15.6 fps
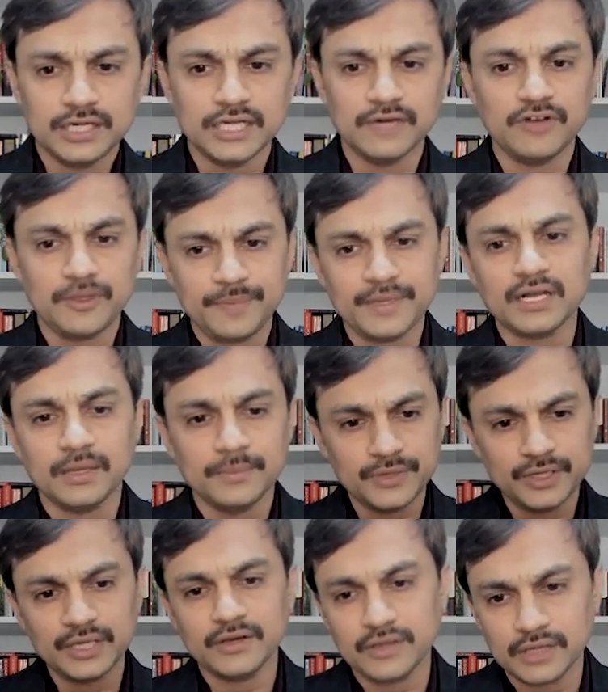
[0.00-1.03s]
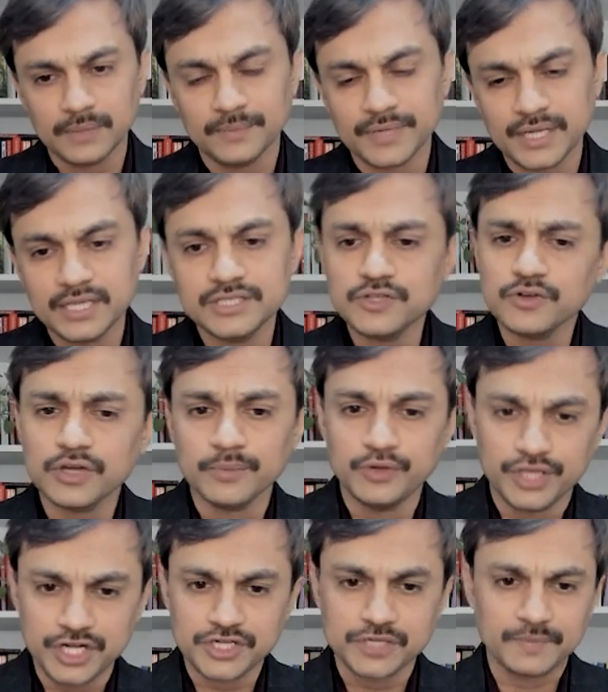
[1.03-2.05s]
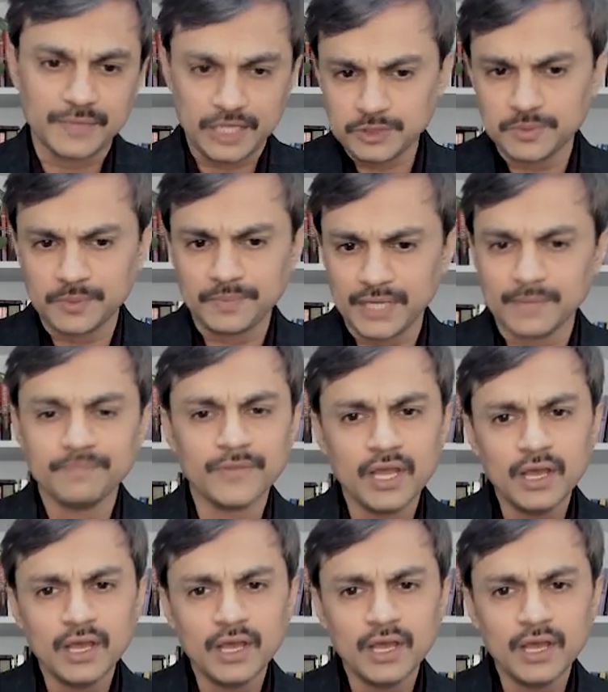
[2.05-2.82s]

develop a comprehensive communication management plan.